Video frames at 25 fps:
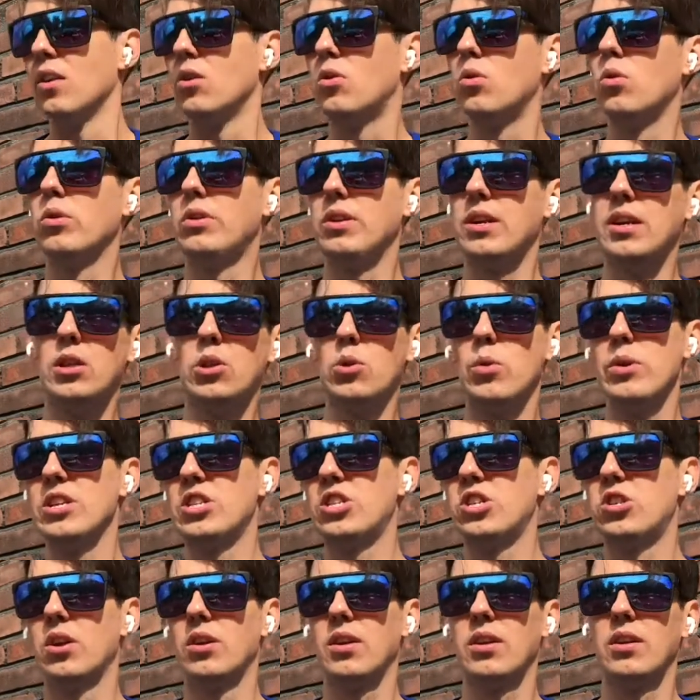good
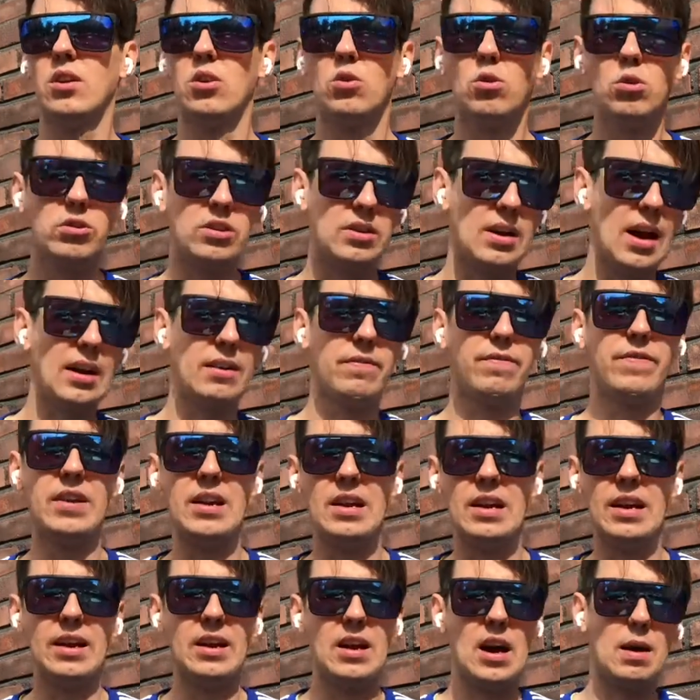intuition, good gut
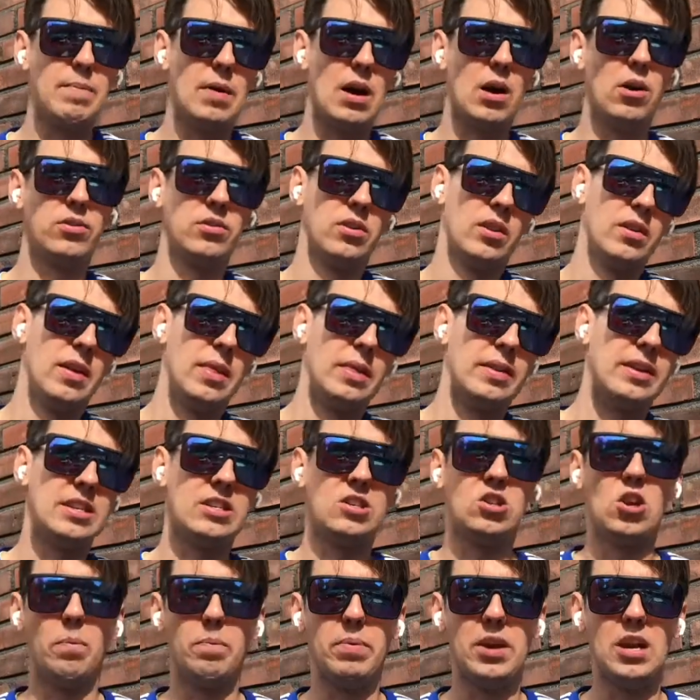feeling about this
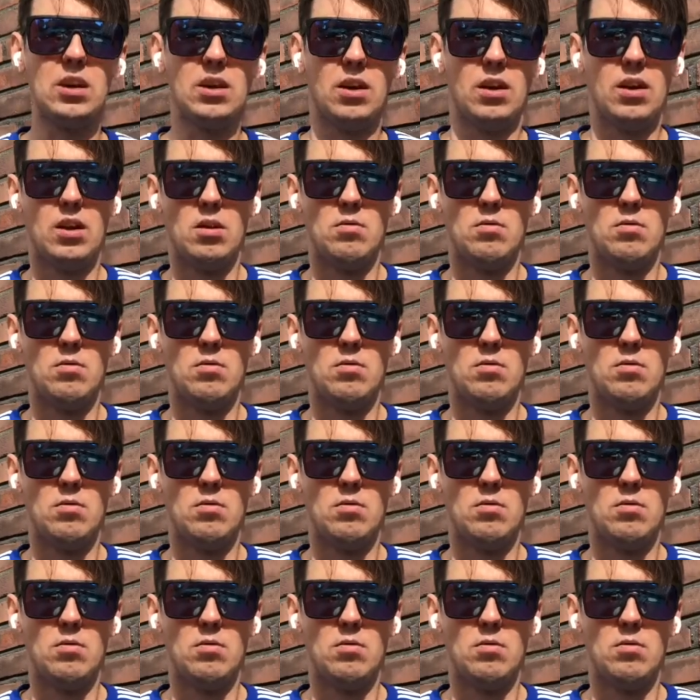topic,